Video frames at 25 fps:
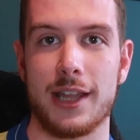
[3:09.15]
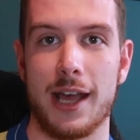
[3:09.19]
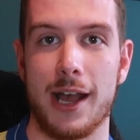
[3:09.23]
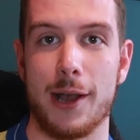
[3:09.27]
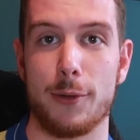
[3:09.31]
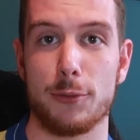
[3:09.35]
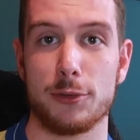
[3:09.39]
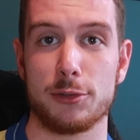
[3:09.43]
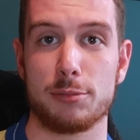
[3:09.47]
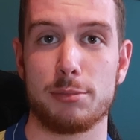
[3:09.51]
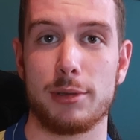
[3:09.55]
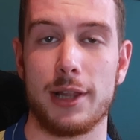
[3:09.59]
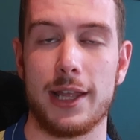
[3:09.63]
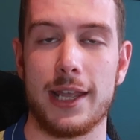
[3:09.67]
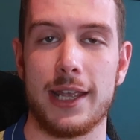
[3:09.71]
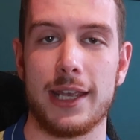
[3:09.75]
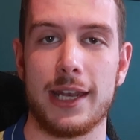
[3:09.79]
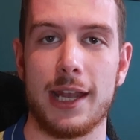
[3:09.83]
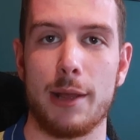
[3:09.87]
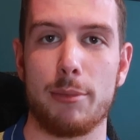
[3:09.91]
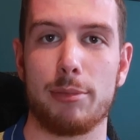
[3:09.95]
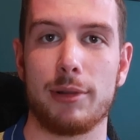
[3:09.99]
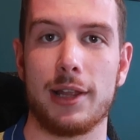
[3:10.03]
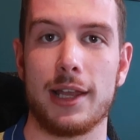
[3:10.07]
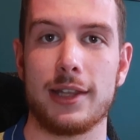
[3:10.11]
that I was playing.
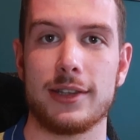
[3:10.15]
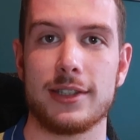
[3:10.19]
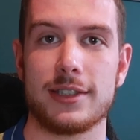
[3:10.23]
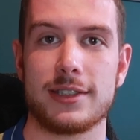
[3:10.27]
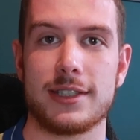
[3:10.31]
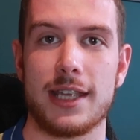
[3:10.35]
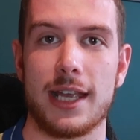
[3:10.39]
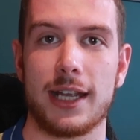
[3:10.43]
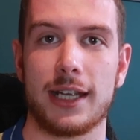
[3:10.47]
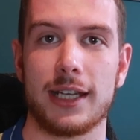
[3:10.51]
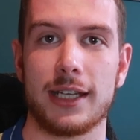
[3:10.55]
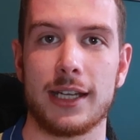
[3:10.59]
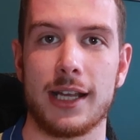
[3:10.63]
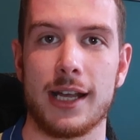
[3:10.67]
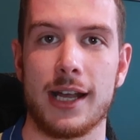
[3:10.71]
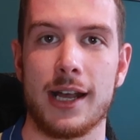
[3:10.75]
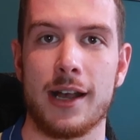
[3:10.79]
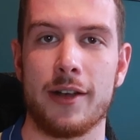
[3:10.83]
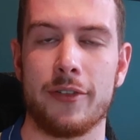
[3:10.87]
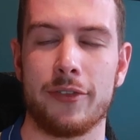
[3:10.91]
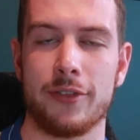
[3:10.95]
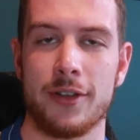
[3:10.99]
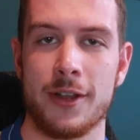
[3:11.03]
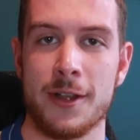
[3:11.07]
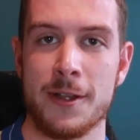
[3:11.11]
I played the second
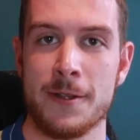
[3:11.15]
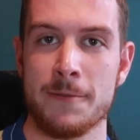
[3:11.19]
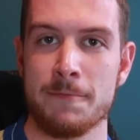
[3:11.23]
half.